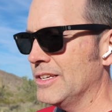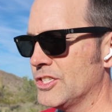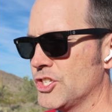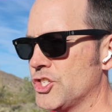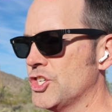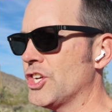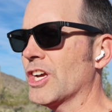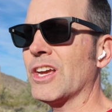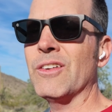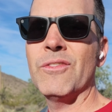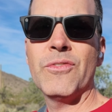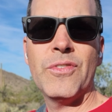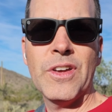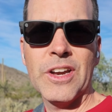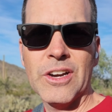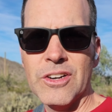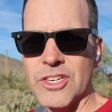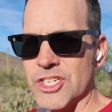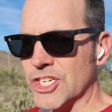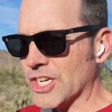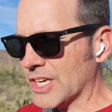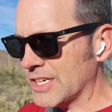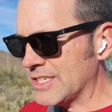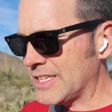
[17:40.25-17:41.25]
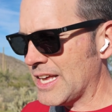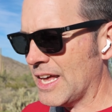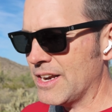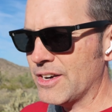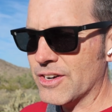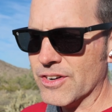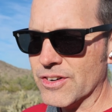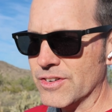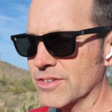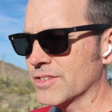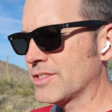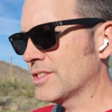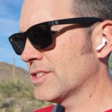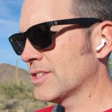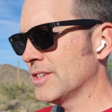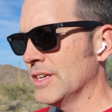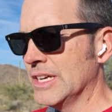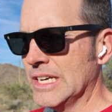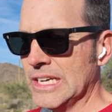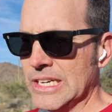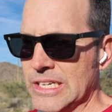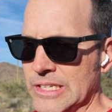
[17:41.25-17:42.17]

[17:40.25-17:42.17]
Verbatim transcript: chicken fingers, chicken tenders,